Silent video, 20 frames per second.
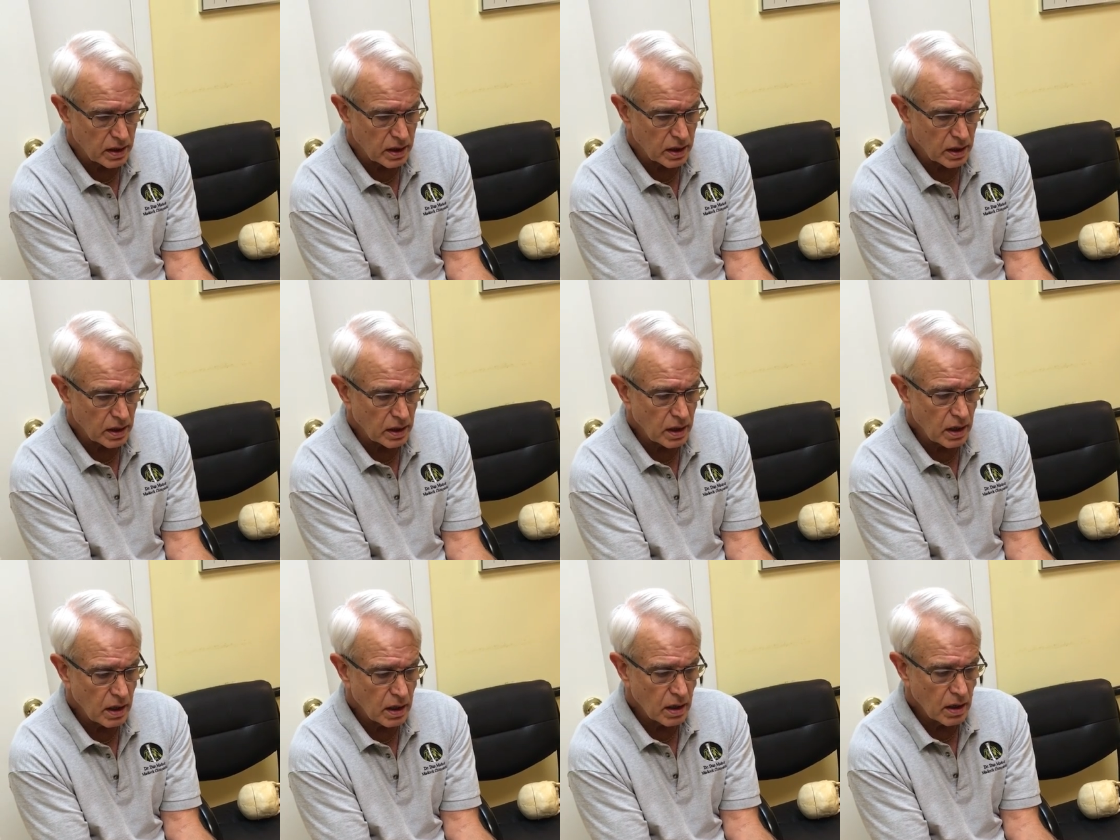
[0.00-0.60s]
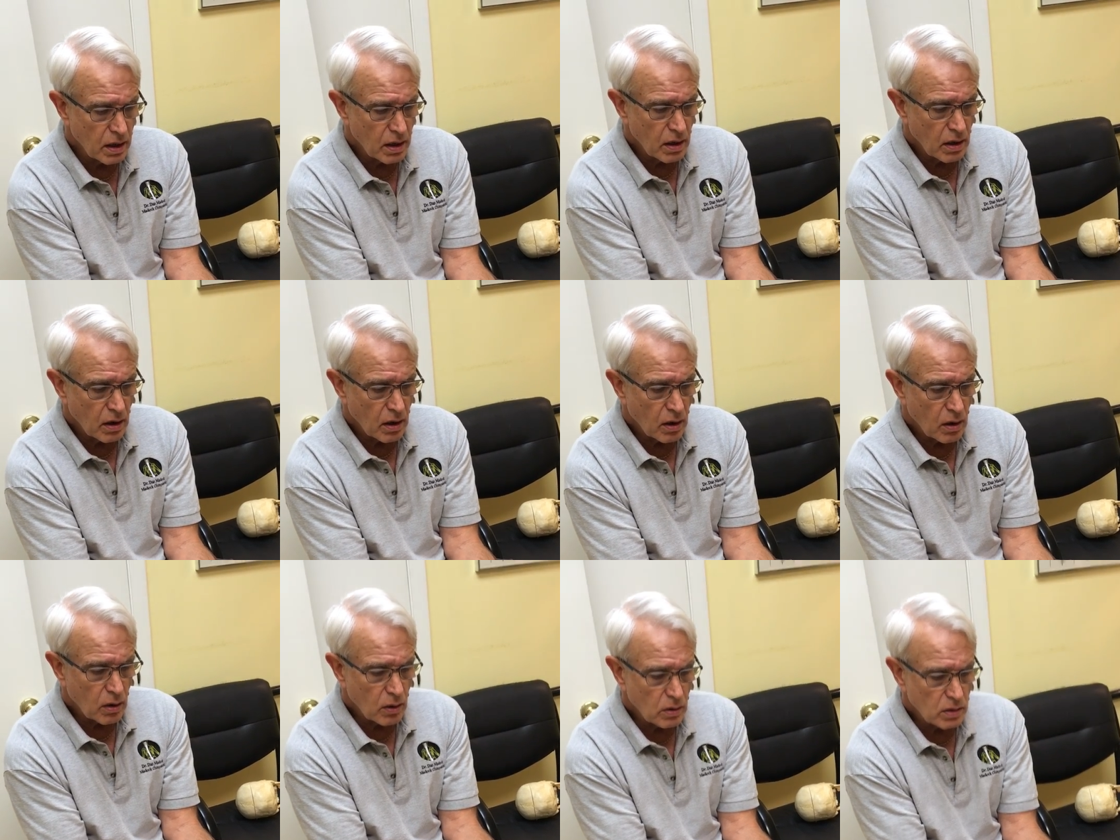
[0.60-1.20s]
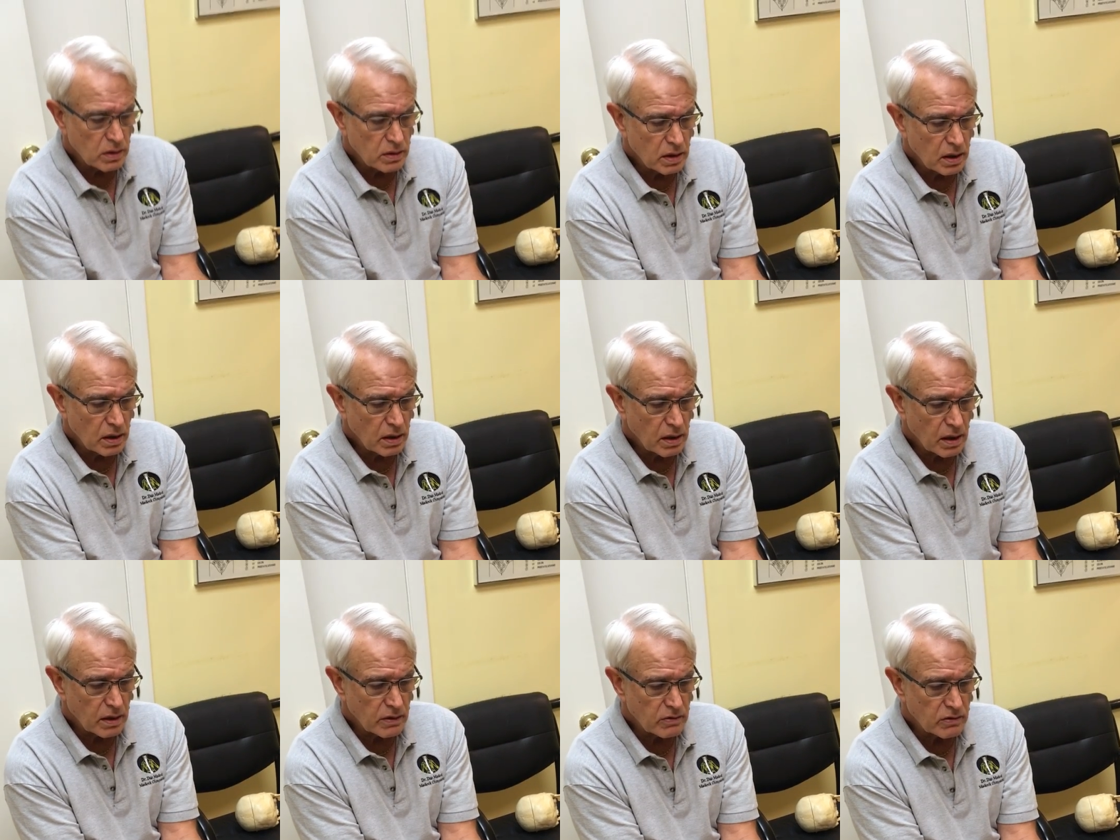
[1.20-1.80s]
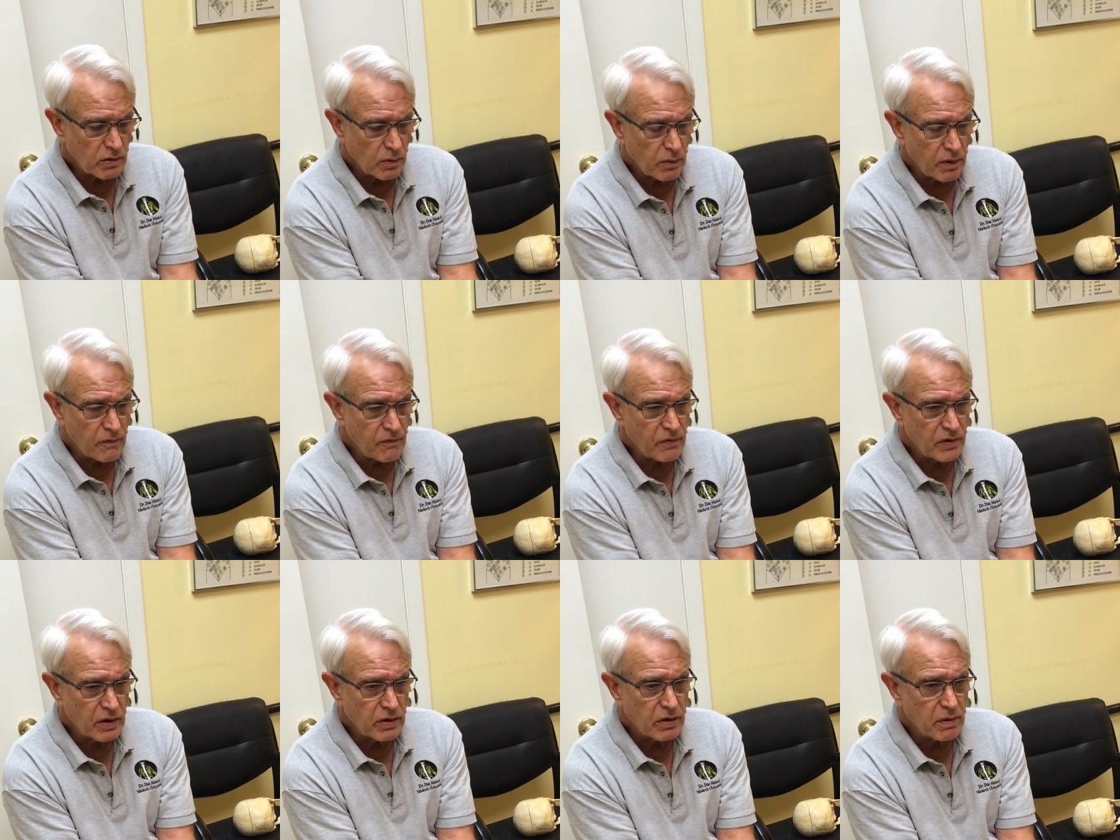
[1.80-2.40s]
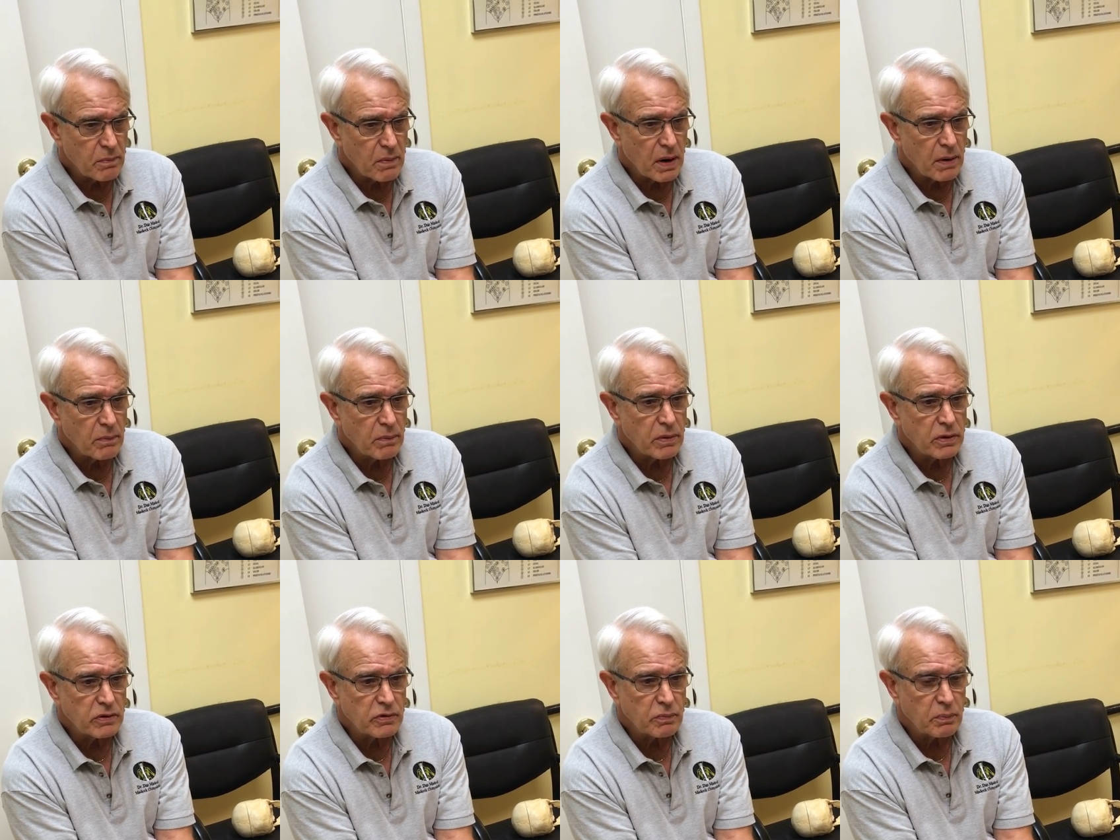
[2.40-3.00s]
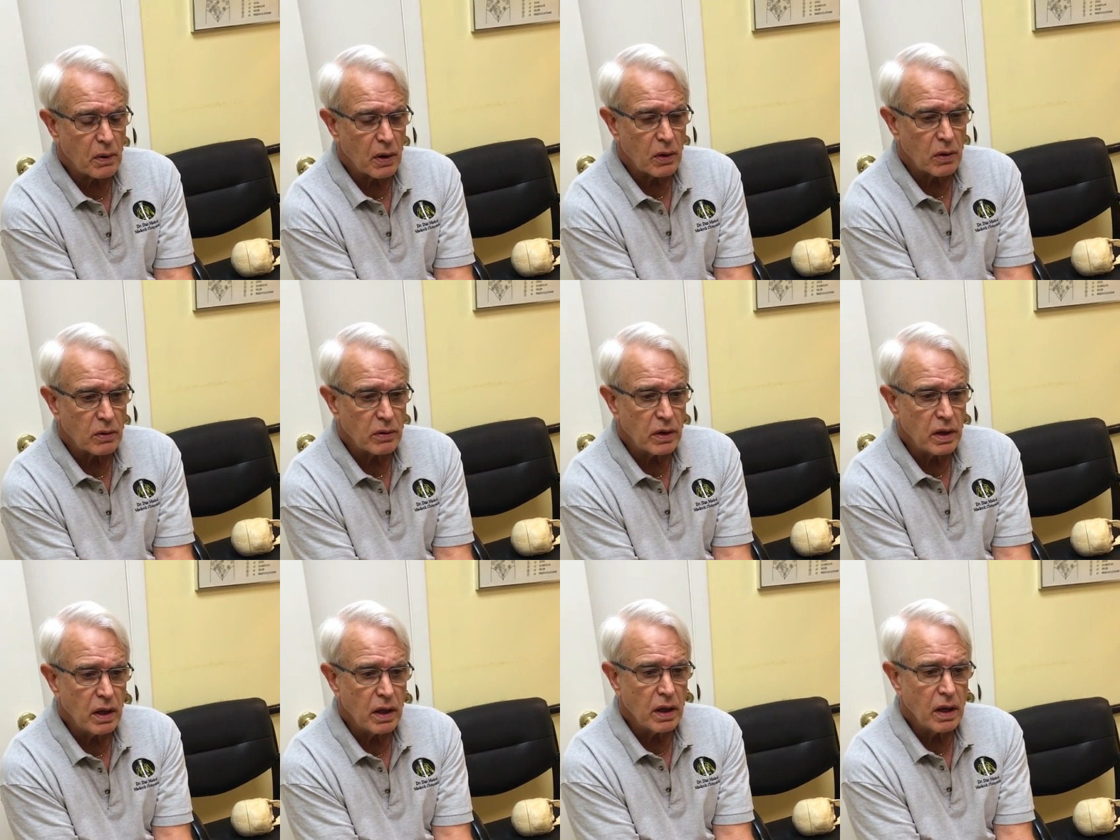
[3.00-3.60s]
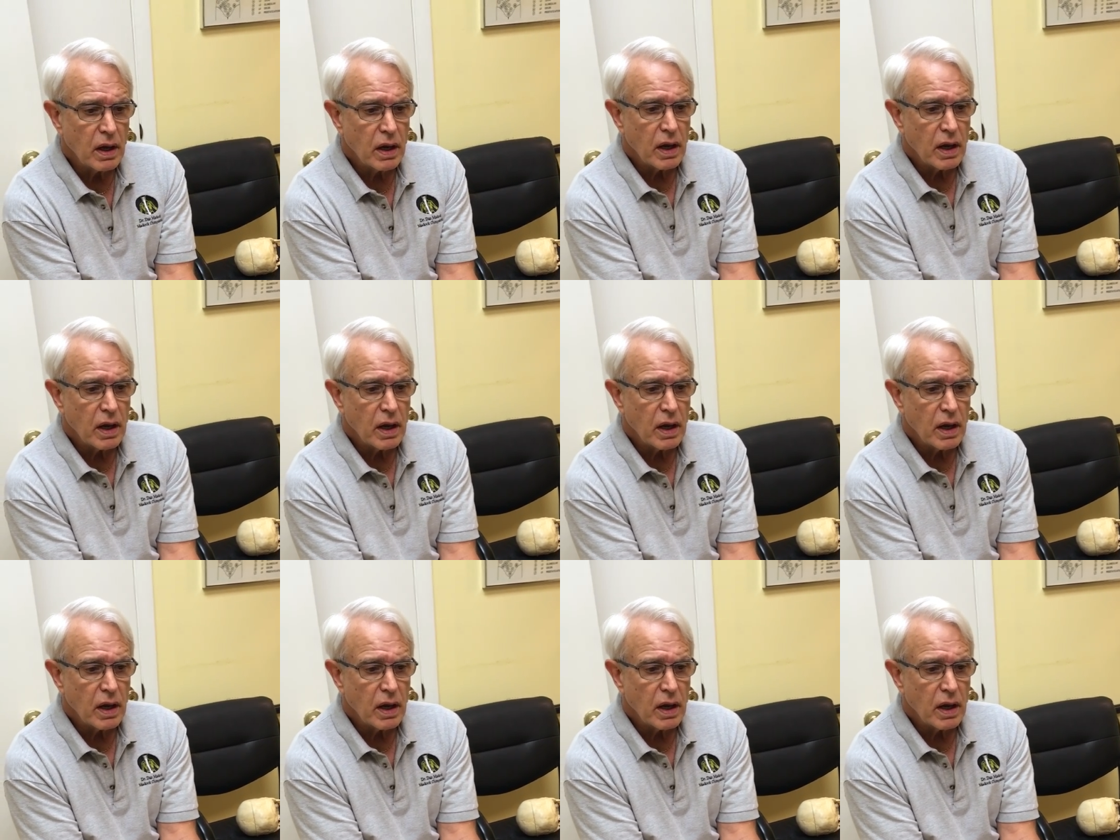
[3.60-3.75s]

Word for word: in, hold it, and so we feel the membranous bone,